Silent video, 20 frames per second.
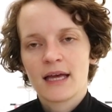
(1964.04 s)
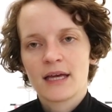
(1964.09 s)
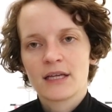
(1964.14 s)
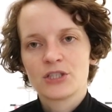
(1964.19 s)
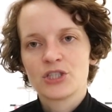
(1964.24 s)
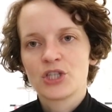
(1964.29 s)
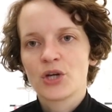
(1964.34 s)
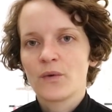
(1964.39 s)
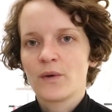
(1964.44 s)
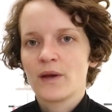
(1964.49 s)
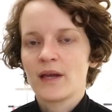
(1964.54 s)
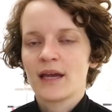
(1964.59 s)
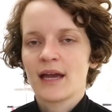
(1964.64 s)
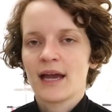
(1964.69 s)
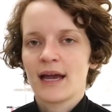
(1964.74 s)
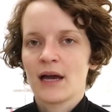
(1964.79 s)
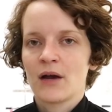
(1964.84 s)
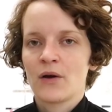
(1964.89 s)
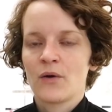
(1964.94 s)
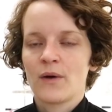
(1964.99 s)
showing
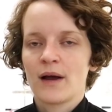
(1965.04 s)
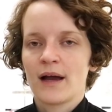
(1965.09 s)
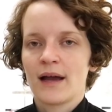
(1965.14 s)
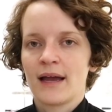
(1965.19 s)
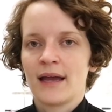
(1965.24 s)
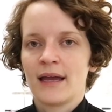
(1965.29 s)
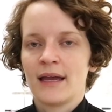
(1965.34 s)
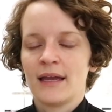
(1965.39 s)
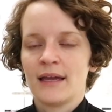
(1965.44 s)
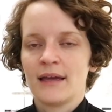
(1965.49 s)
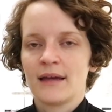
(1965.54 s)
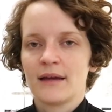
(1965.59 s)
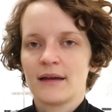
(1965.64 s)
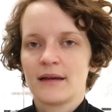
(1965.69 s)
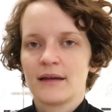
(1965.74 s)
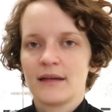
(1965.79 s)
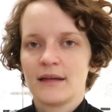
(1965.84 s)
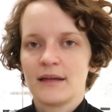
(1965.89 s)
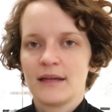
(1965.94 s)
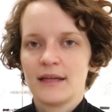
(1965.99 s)
how I
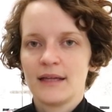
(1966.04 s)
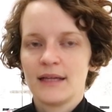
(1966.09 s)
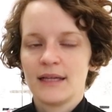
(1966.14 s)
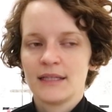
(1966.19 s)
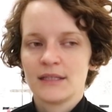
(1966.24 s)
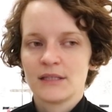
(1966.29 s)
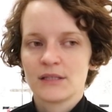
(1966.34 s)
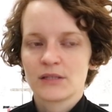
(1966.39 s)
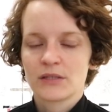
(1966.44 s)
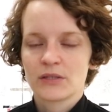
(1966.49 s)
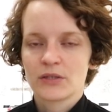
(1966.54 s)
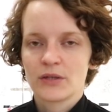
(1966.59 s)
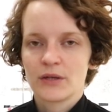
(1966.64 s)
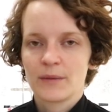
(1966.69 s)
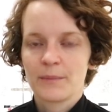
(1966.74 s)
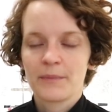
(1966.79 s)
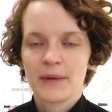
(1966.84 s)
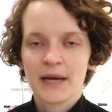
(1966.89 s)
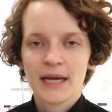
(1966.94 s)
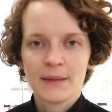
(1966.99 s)

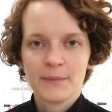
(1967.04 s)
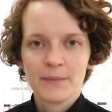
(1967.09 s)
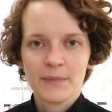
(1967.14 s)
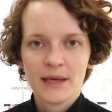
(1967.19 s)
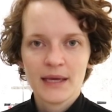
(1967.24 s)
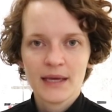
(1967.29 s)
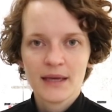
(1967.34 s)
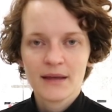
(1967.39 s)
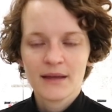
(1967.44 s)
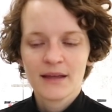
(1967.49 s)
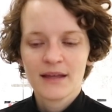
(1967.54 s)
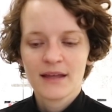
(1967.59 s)
insert piping